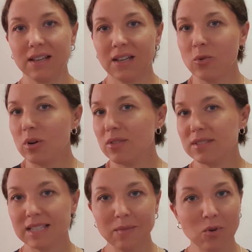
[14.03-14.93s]
who are on the
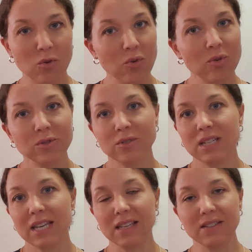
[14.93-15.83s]
same course or
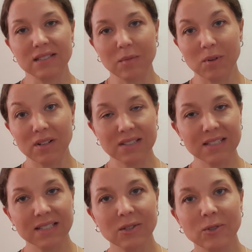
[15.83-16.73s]
taking the same class
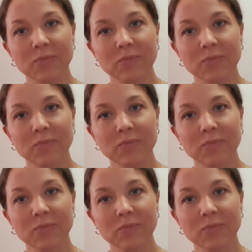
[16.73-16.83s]
as you,